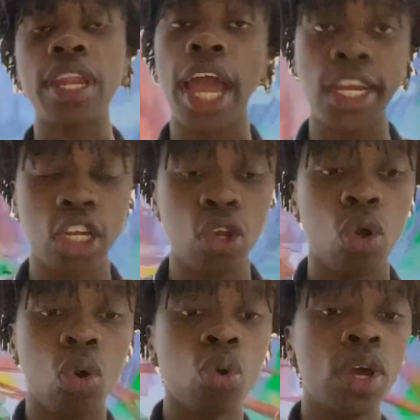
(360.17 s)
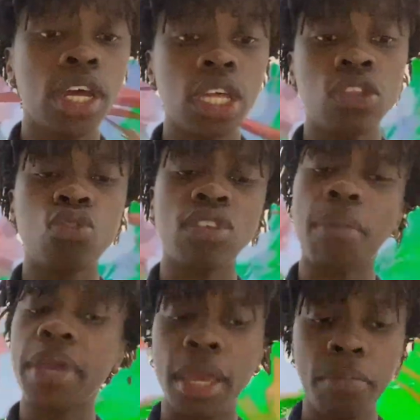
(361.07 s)
I actually go into
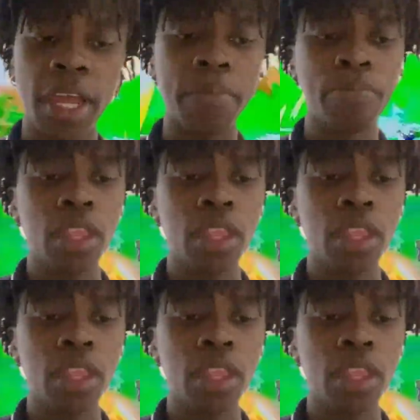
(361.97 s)
some gameplay.